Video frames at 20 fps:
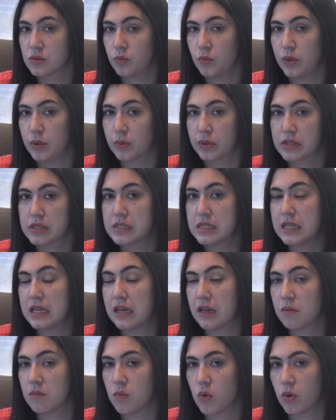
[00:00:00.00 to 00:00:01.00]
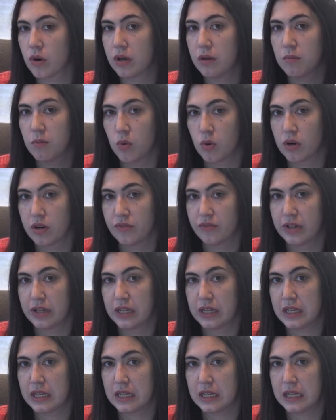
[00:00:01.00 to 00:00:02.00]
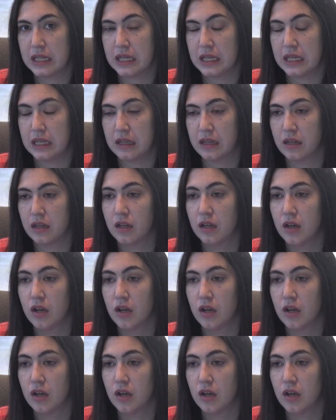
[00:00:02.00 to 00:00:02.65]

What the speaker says: We were seeing more and more of it in